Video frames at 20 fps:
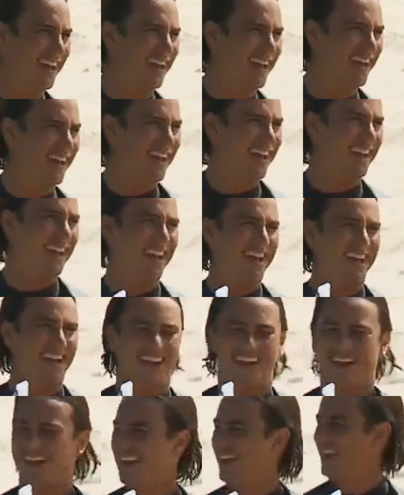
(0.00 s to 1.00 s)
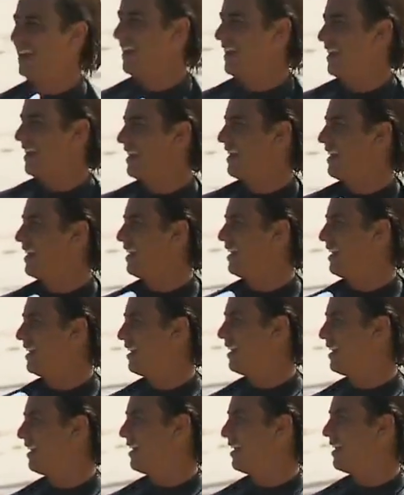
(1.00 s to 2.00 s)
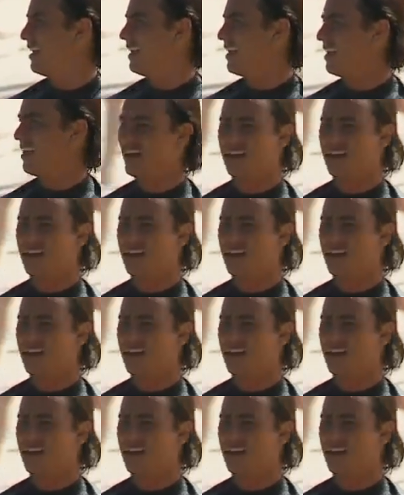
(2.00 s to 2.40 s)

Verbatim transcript: around and talk to people. Are there any jellyfish in the